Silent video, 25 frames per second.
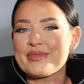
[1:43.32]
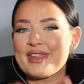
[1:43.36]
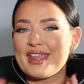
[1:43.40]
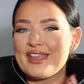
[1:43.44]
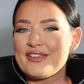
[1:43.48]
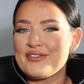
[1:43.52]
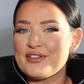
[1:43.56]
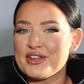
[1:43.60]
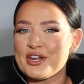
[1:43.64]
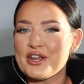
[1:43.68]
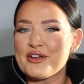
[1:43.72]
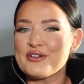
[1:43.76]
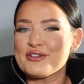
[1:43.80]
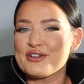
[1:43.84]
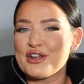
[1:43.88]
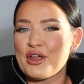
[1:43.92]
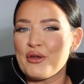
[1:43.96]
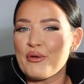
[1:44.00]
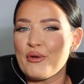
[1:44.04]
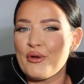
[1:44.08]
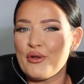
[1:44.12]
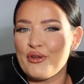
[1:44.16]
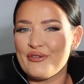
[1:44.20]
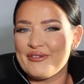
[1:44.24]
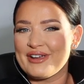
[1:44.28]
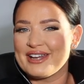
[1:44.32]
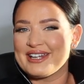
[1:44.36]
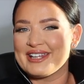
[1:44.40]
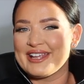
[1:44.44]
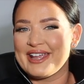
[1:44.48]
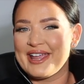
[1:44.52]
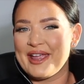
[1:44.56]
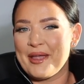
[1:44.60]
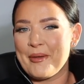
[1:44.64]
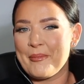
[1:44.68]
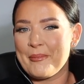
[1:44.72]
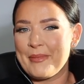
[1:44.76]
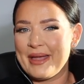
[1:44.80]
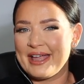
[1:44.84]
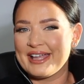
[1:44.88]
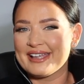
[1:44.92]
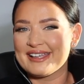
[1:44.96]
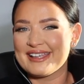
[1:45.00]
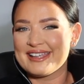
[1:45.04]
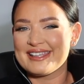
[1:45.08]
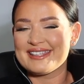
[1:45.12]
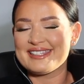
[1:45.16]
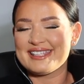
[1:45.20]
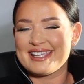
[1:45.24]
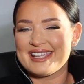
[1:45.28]
if you don't know already,
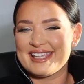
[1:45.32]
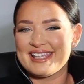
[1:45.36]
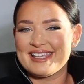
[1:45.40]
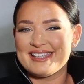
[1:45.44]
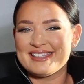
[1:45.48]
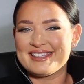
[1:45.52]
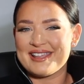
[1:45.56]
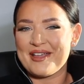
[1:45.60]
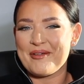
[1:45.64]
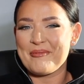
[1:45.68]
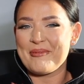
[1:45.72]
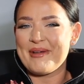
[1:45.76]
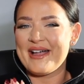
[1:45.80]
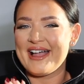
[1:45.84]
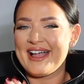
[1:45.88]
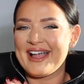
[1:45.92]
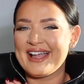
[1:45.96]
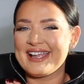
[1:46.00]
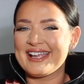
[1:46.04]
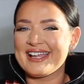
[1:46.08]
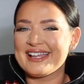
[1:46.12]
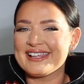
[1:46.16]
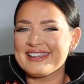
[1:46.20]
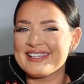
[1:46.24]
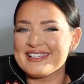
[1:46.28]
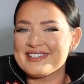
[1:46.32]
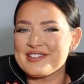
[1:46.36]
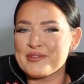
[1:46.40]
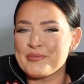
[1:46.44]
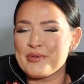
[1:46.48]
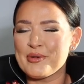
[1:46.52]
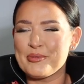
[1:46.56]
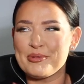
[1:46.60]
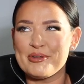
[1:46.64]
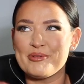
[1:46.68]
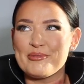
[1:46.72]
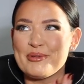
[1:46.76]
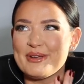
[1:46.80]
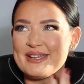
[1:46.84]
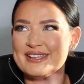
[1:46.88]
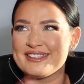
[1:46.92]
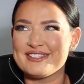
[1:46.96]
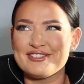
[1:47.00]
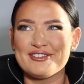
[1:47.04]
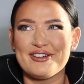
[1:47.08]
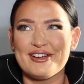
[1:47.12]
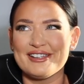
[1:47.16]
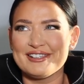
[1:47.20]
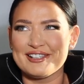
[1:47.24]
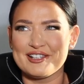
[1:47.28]
Max is my little puppy, but he's
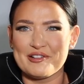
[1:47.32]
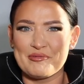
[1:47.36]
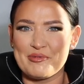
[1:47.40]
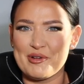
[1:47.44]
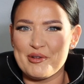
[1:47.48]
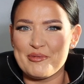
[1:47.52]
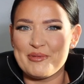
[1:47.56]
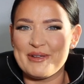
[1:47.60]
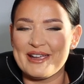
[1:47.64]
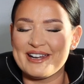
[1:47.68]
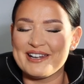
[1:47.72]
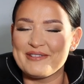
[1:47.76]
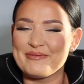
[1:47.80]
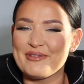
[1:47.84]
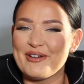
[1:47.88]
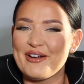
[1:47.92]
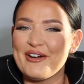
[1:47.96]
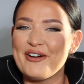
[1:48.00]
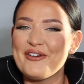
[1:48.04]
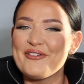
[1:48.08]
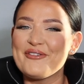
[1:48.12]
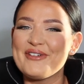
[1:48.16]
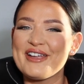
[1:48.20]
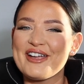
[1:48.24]
not a little puppy anymore.